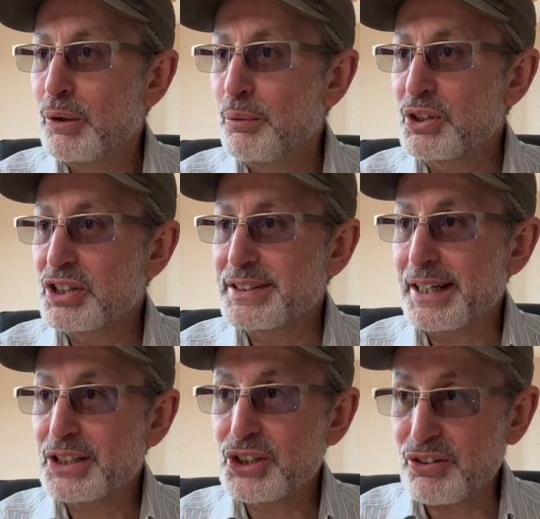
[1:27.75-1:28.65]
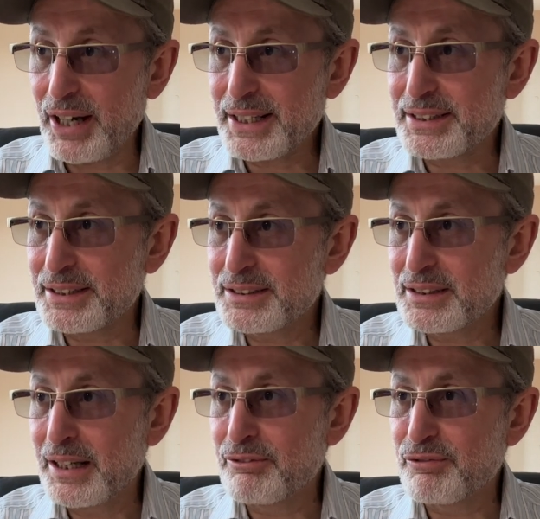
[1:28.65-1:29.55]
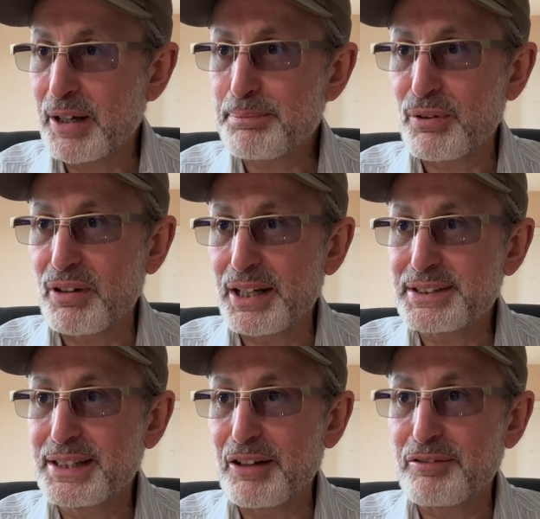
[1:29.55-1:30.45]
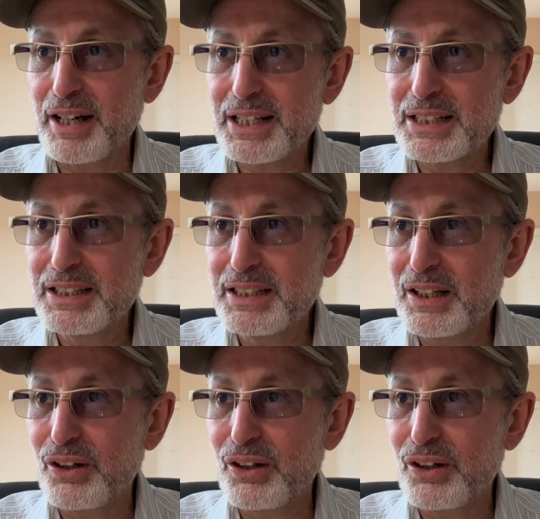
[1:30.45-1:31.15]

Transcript: which is extracted and vaporized directly